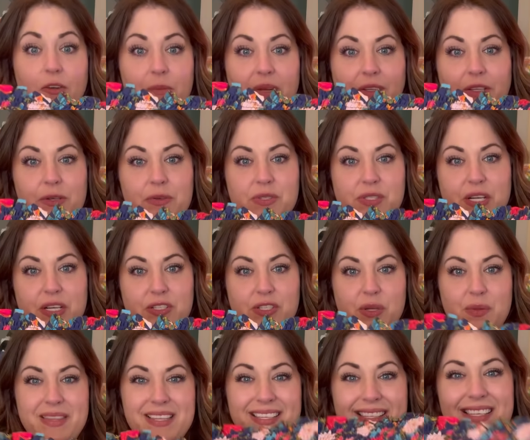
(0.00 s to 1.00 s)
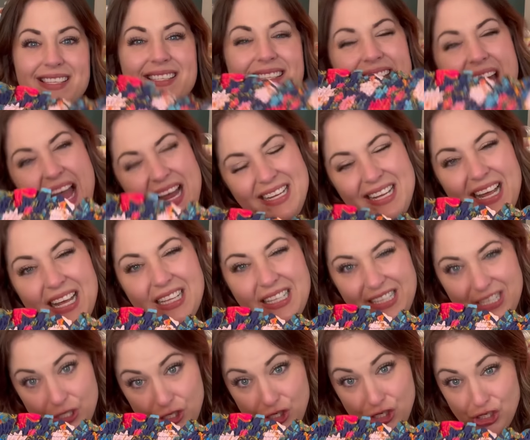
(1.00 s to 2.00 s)
bit looser. So this is
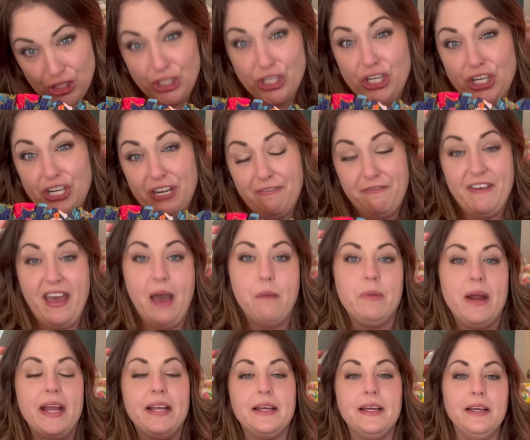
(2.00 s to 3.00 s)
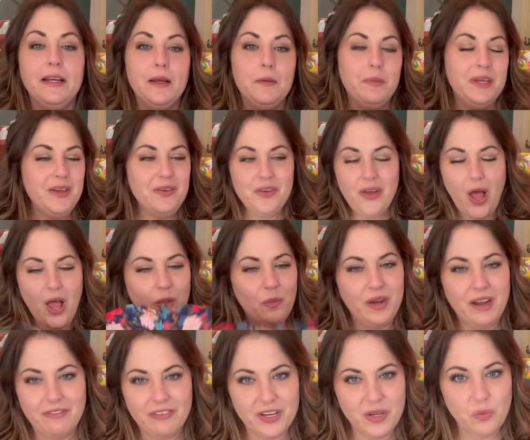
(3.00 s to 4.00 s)
technically shirred fabric, but you can call it
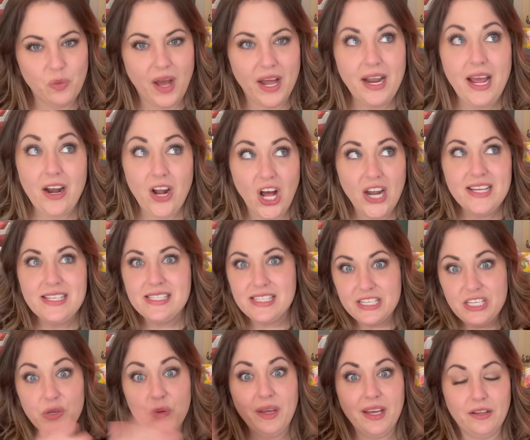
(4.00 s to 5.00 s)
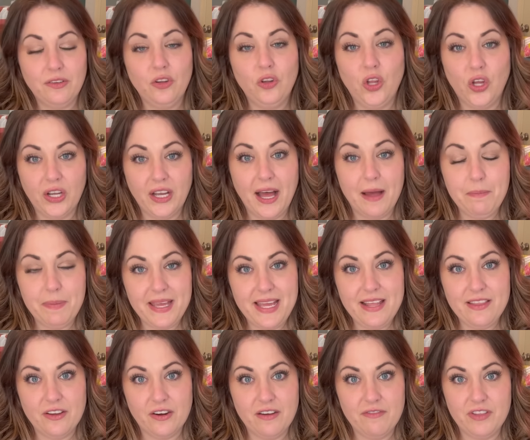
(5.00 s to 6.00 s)
whatever you want. And honestly, you can look up
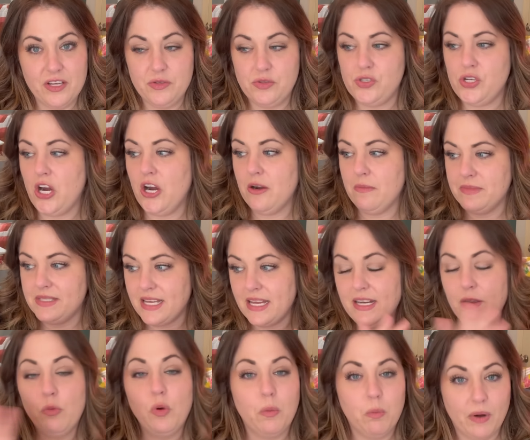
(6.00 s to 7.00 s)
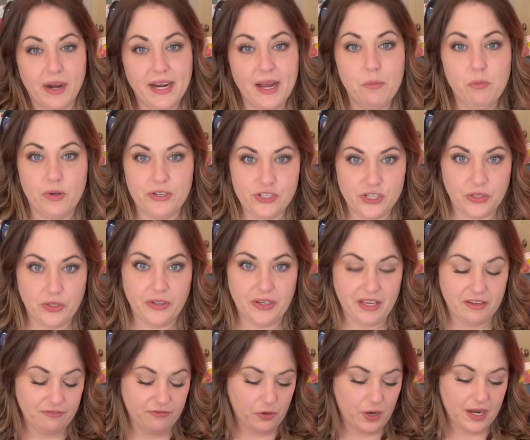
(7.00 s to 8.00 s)
either of those terms and it will bring up what you're looking for.